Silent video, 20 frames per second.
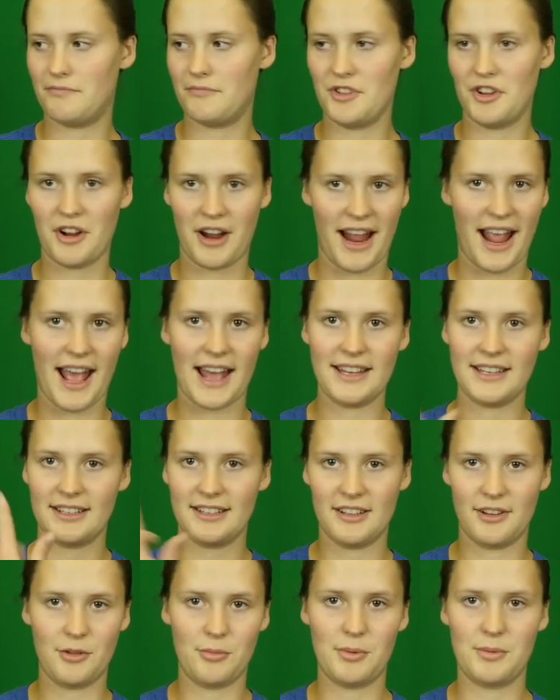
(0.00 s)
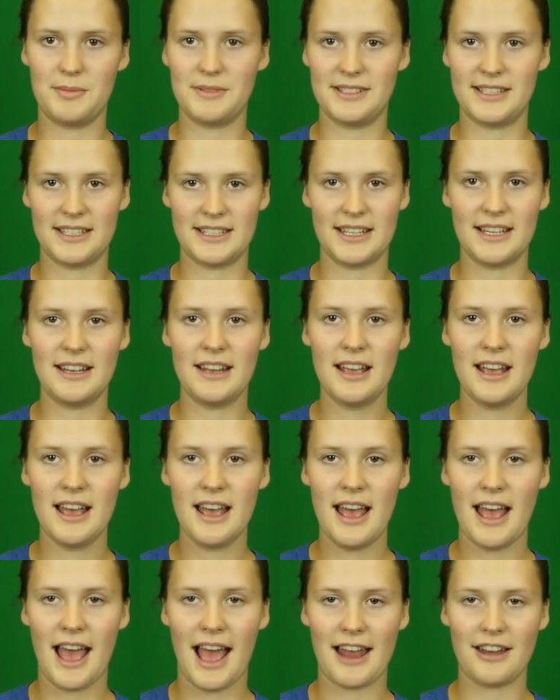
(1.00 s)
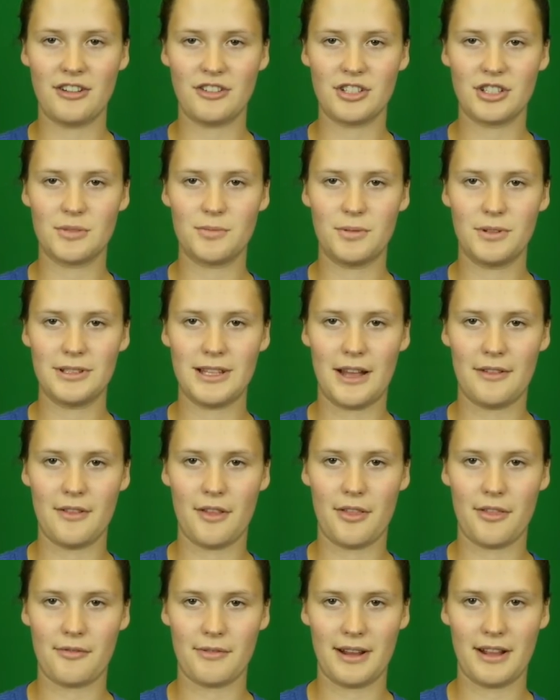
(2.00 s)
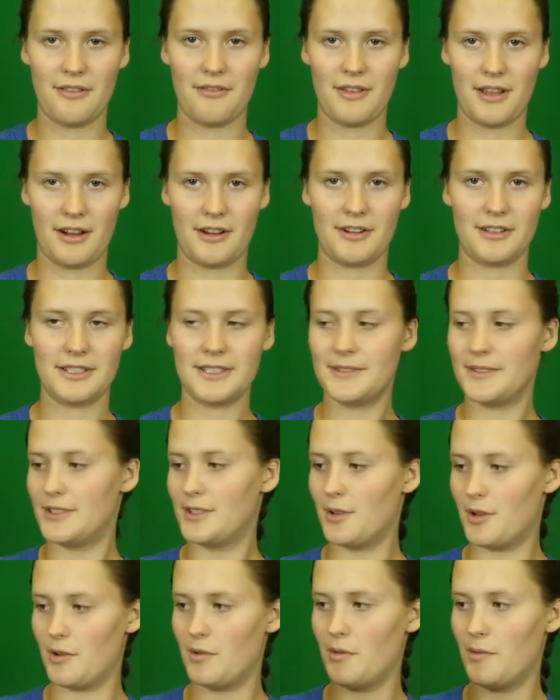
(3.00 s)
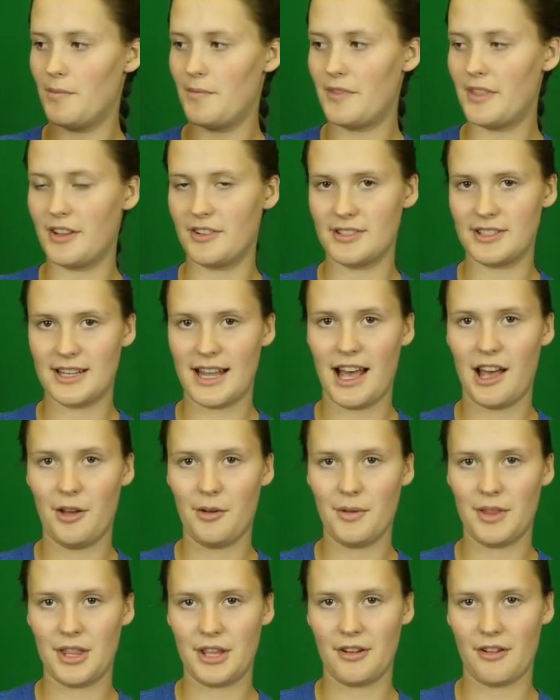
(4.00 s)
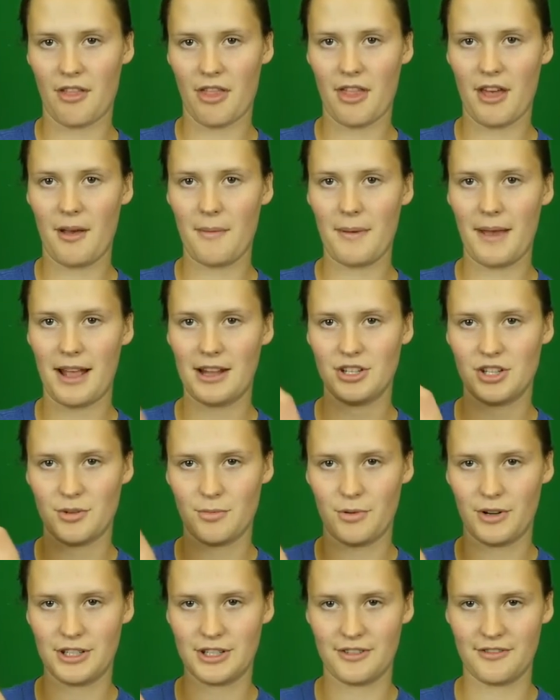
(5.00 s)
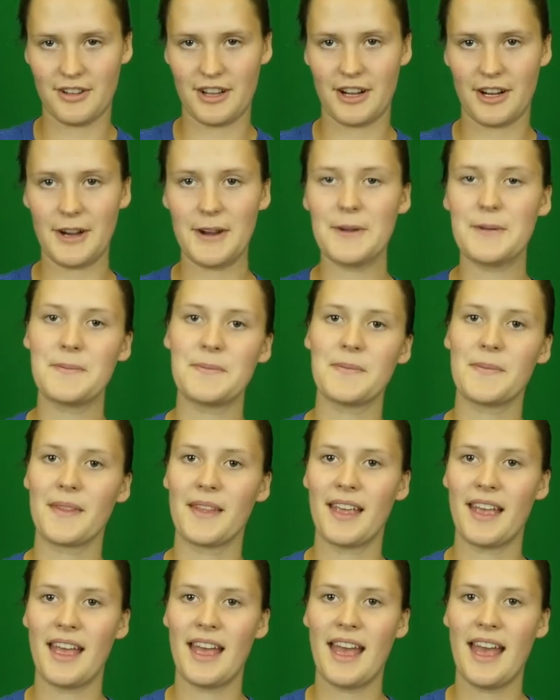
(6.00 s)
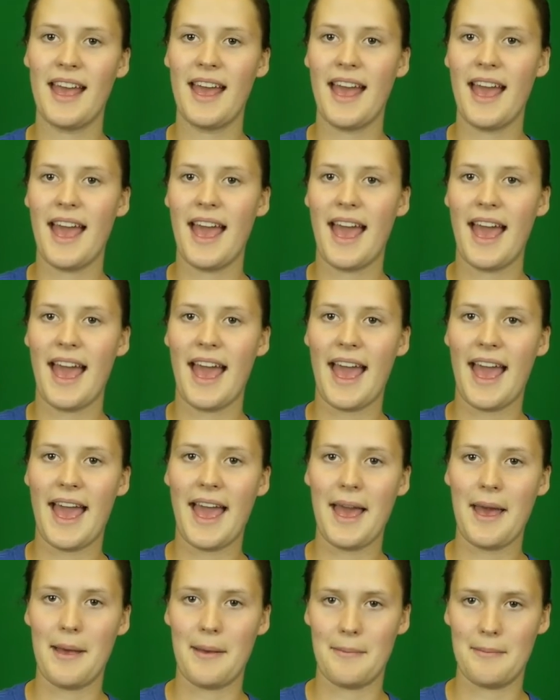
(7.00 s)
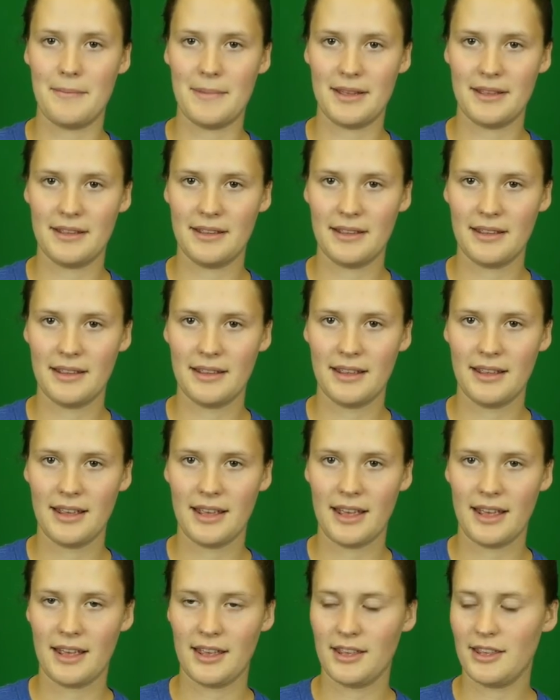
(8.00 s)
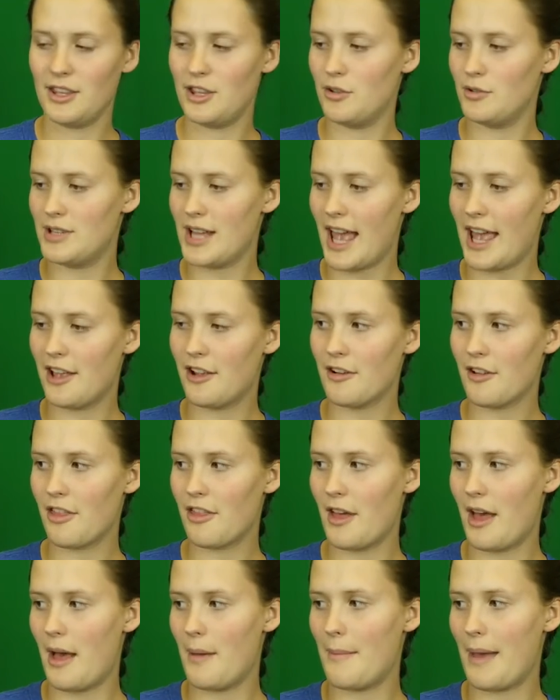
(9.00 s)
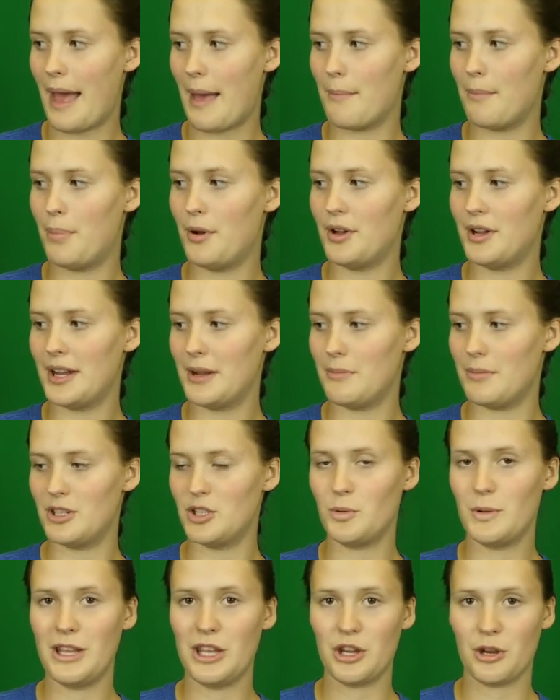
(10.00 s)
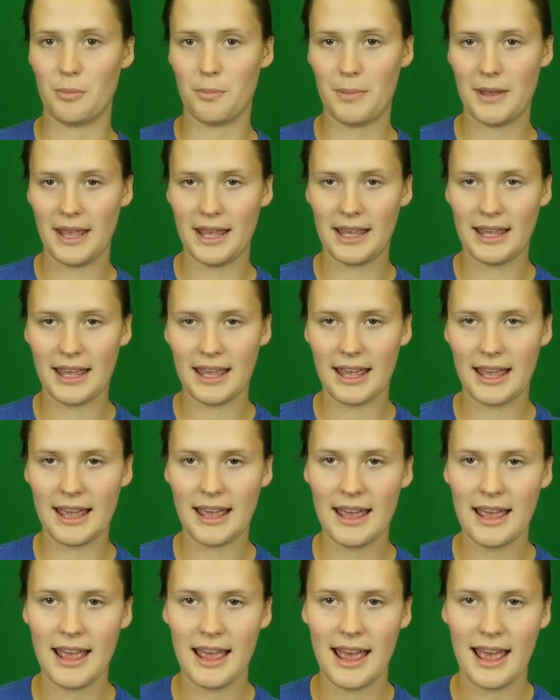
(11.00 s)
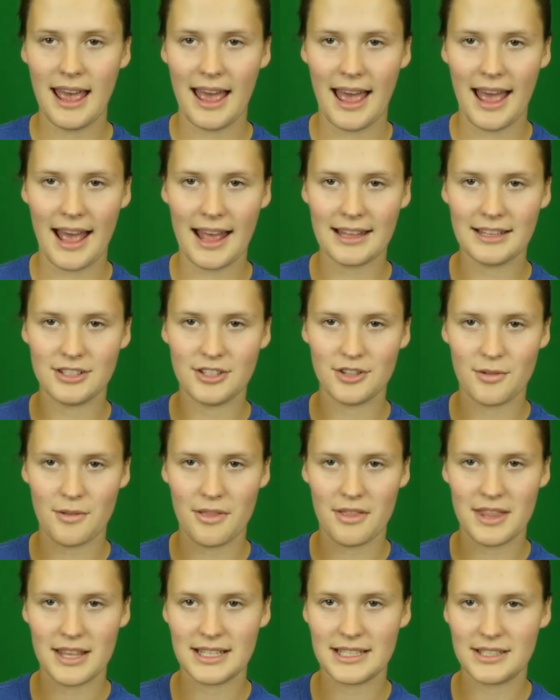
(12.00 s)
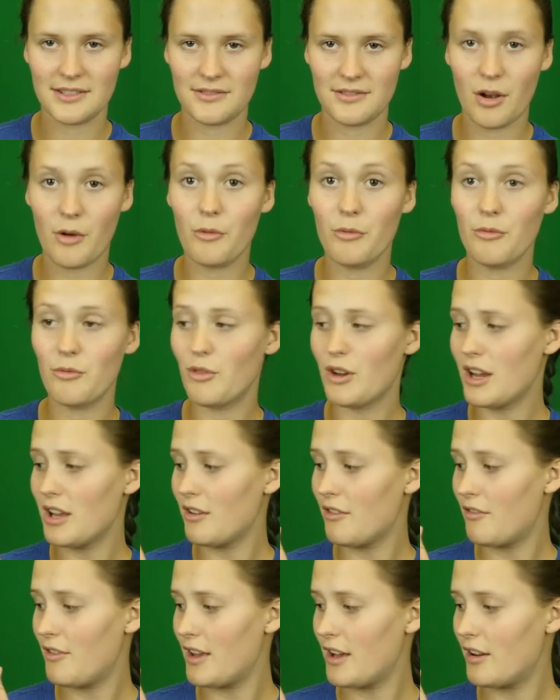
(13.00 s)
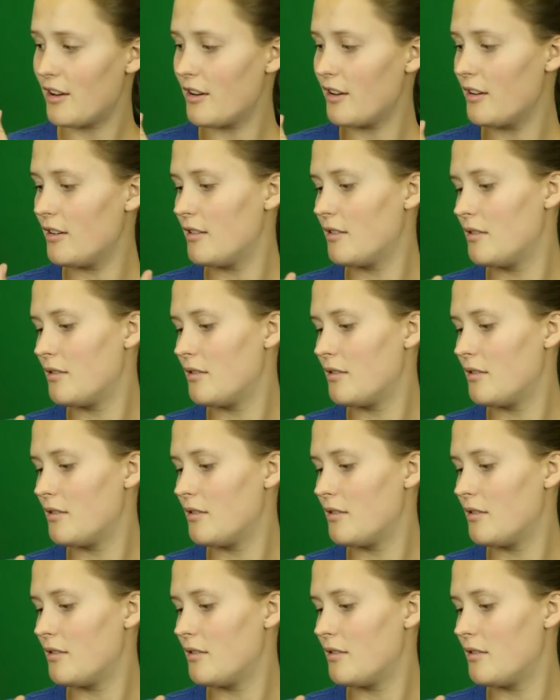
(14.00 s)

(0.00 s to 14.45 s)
your hand in the open position, and you'll just pull down the three fingers. So there's an L with your thumb and your pointer finger. M, you take your thumb and put it between your pinky and this ring finger.